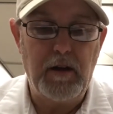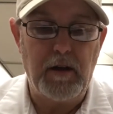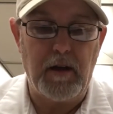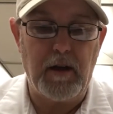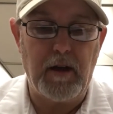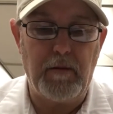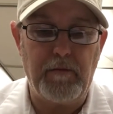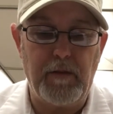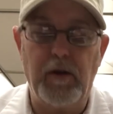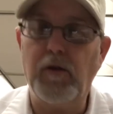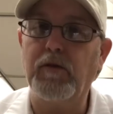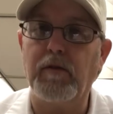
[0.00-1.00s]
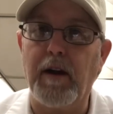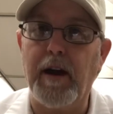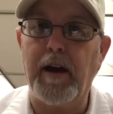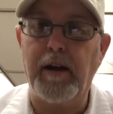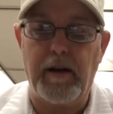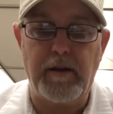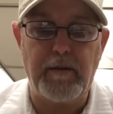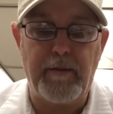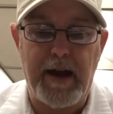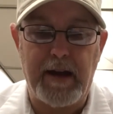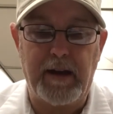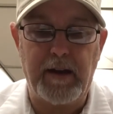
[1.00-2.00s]
Um, a little dry on the
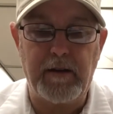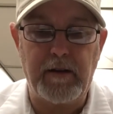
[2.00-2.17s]
back end